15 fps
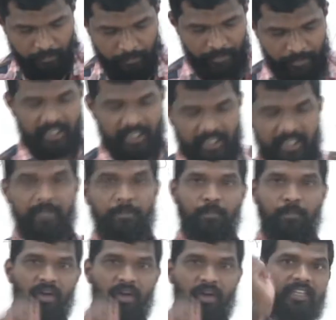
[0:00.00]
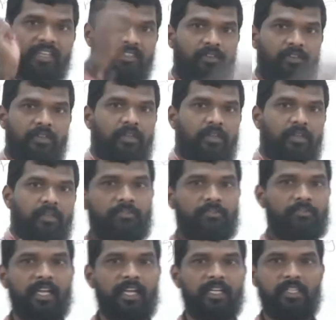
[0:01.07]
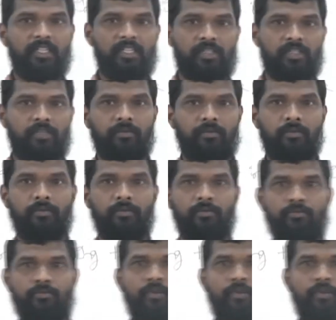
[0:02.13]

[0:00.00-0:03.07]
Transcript: main important factors for